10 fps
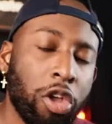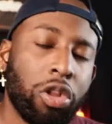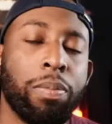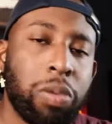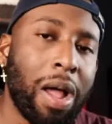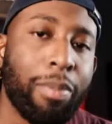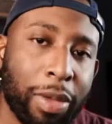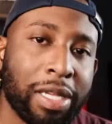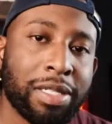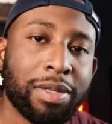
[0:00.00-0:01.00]
The only problem
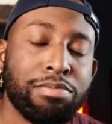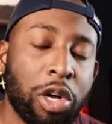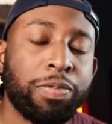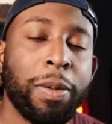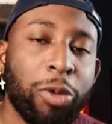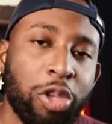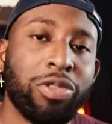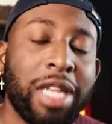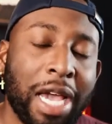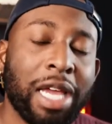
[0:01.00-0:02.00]
is most people
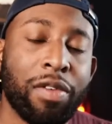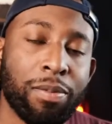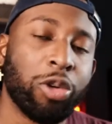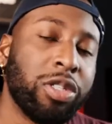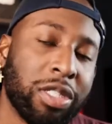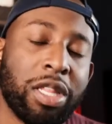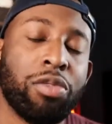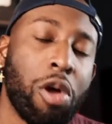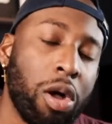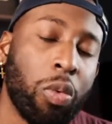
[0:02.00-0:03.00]
use negative emotions in the
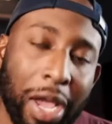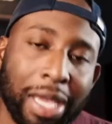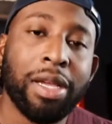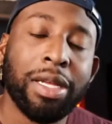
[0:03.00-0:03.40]
wrong way.